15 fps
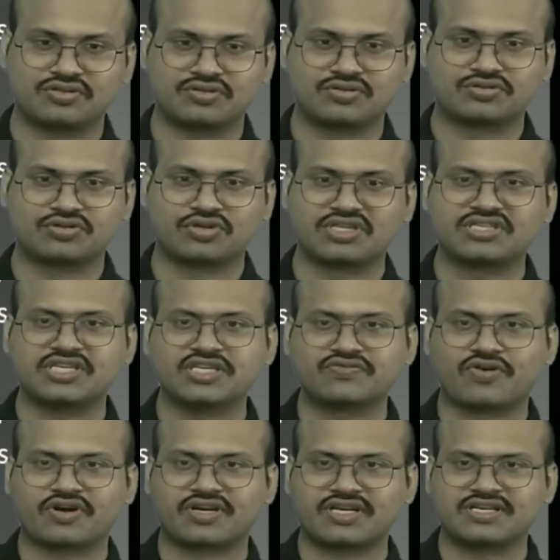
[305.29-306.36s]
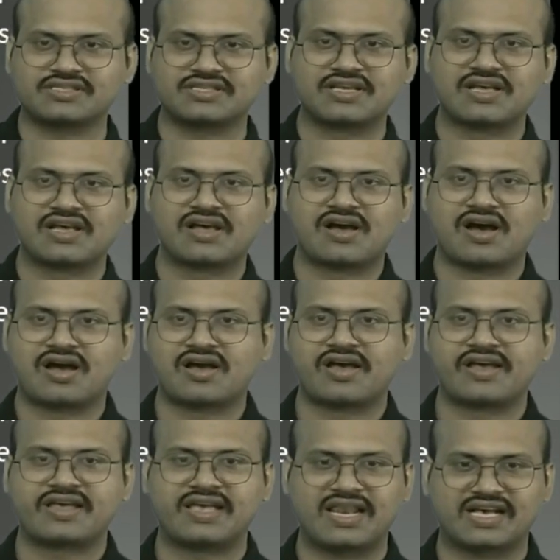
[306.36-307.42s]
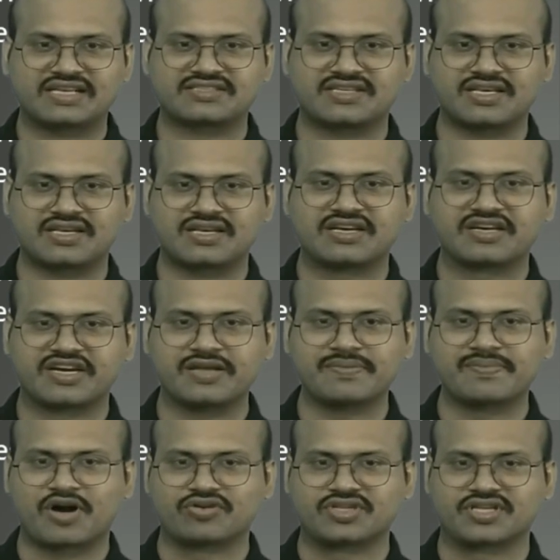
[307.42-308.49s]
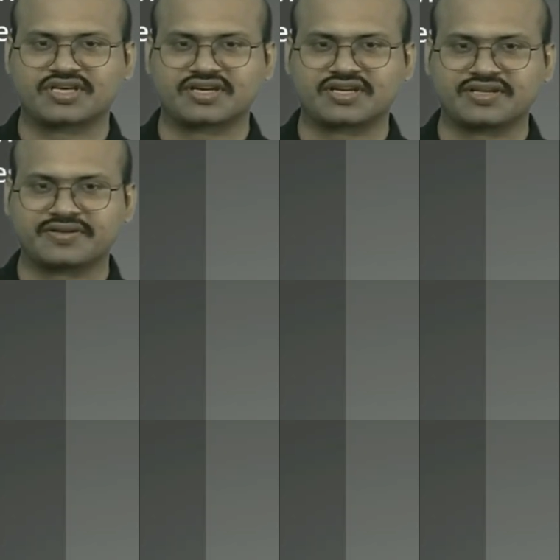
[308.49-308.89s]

So this is what is elastic rebound theory.